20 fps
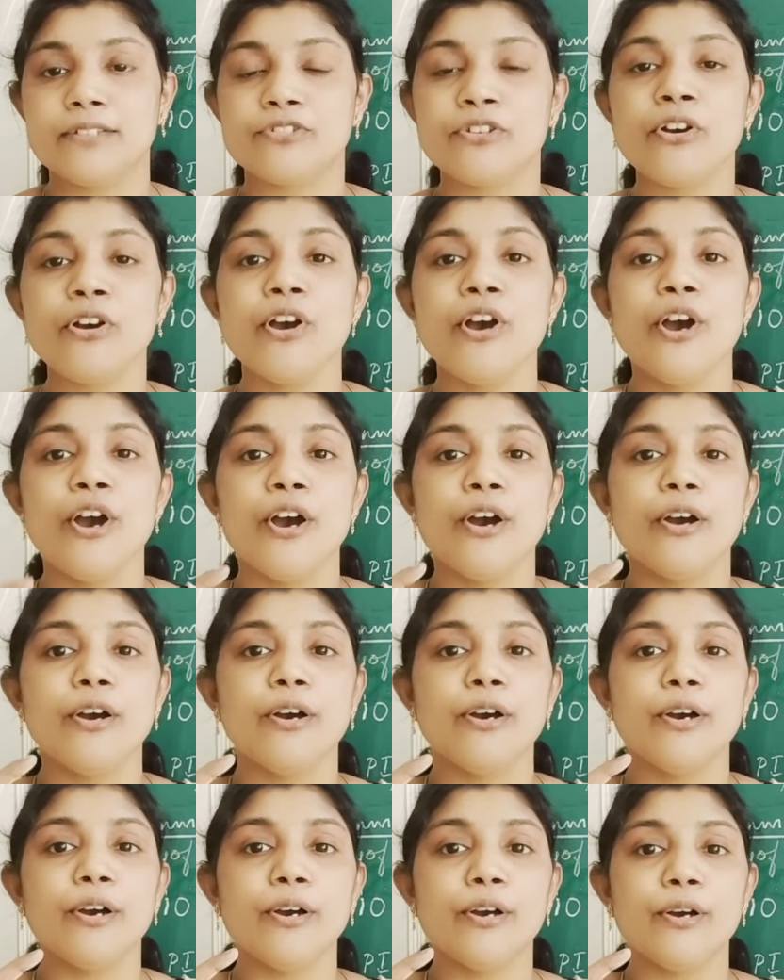So
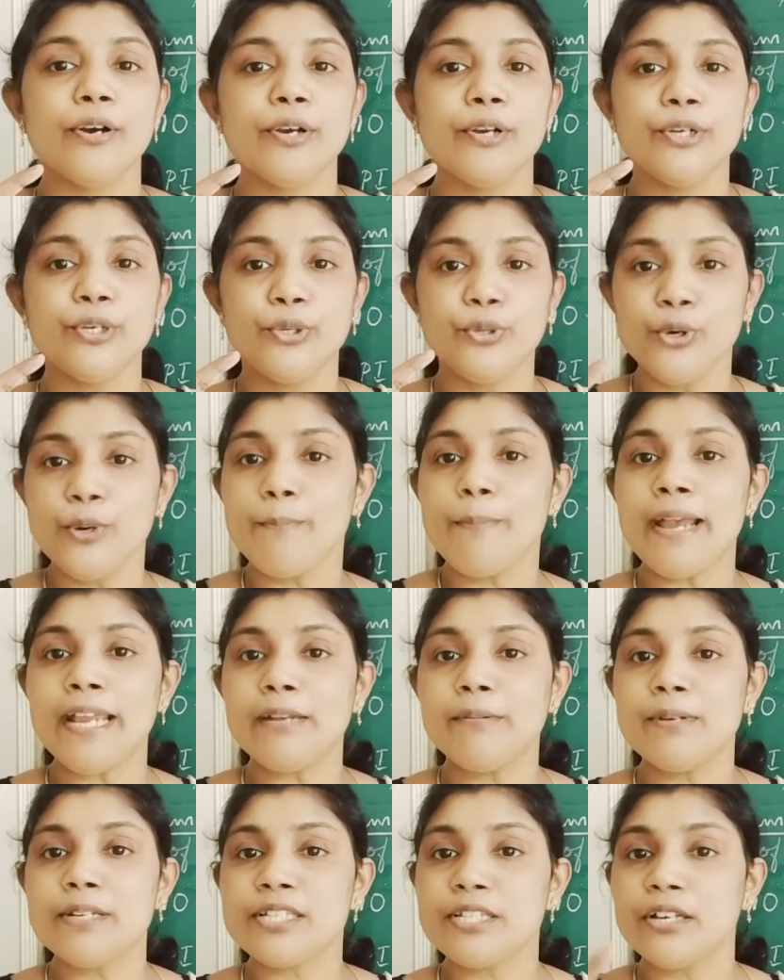
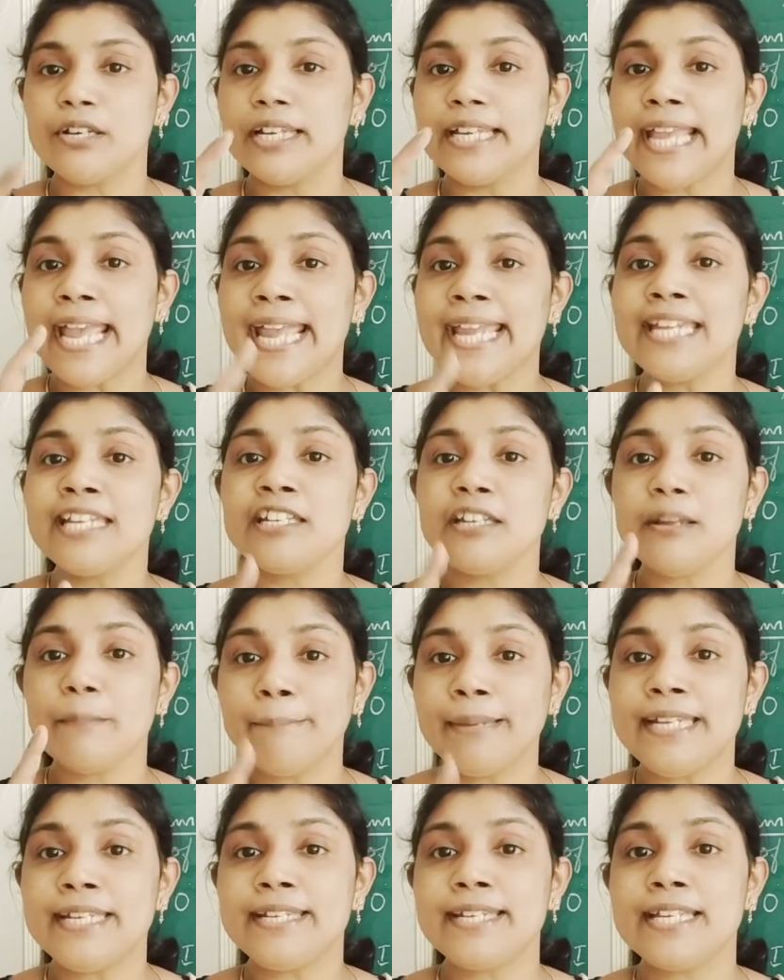2-byte means
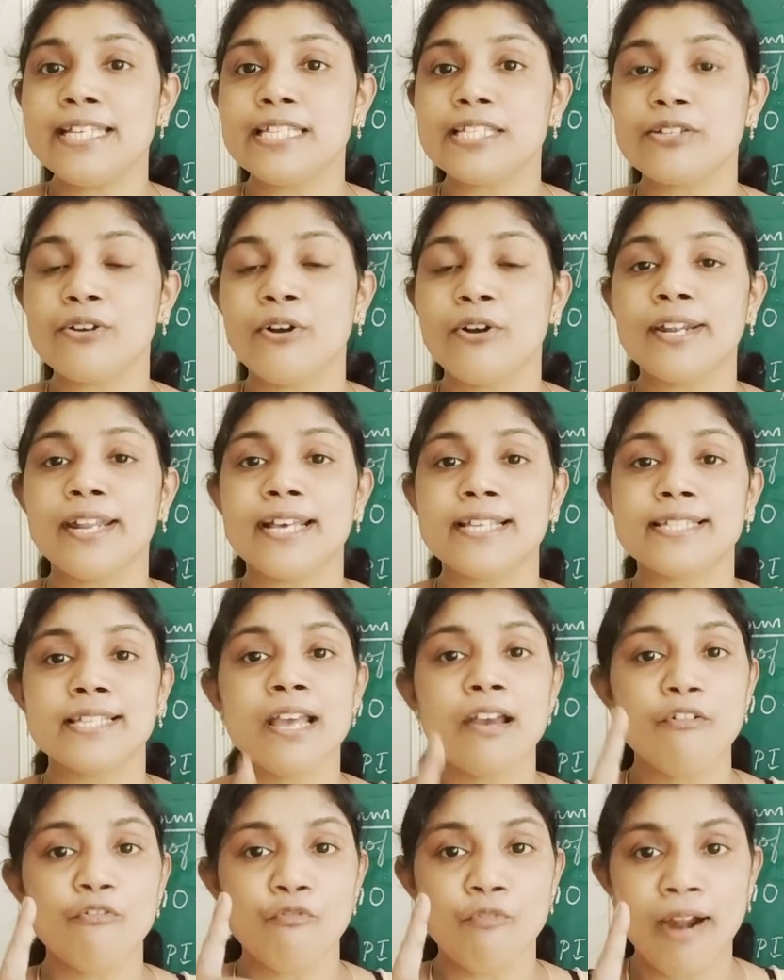8-bit is called as a
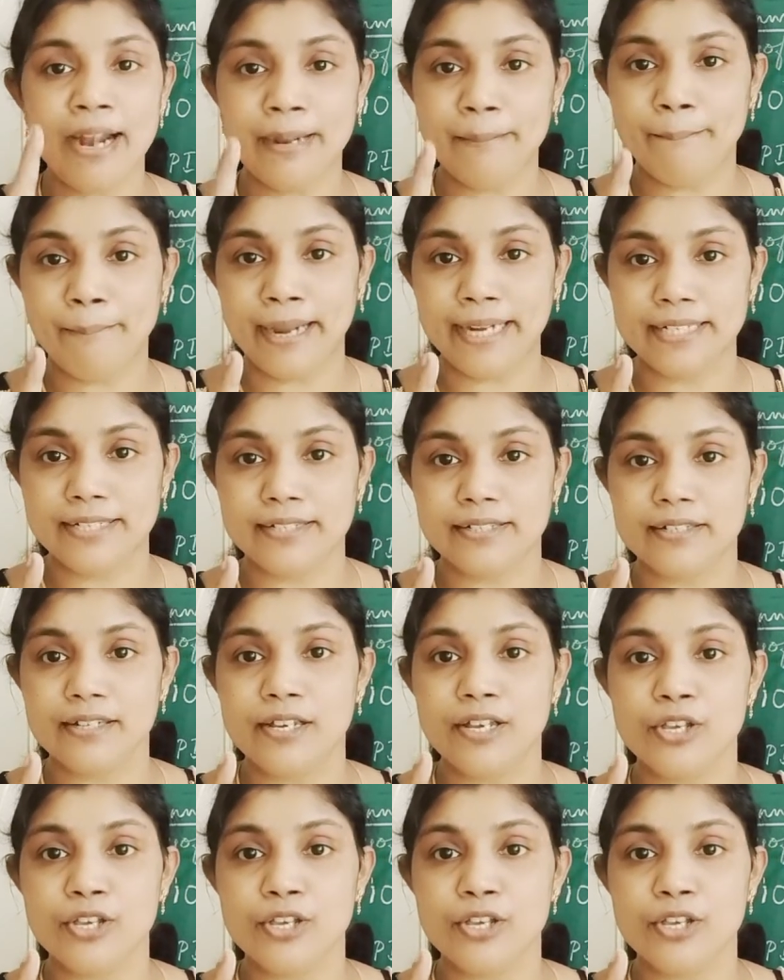1 byte.